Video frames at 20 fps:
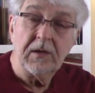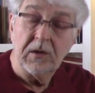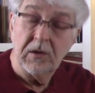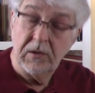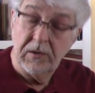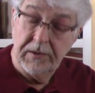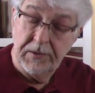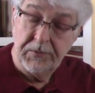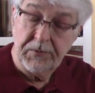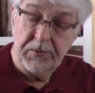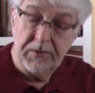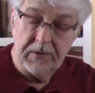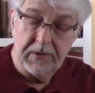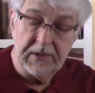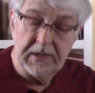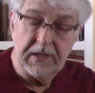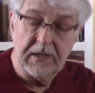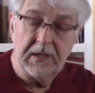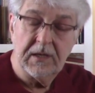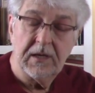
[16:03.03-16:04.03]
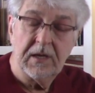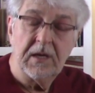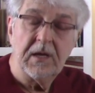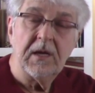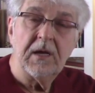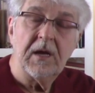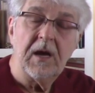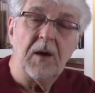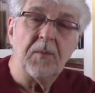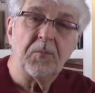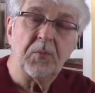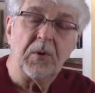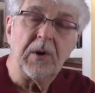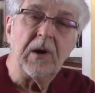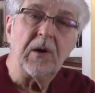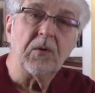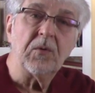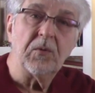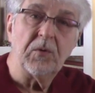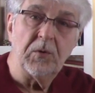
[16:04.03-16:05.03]
literally a
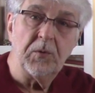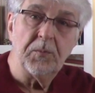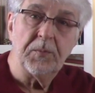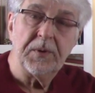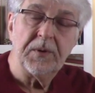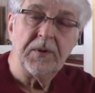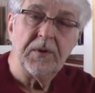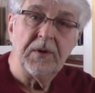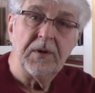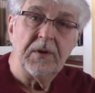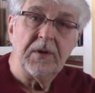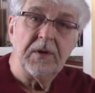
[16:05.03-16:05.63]
prayer group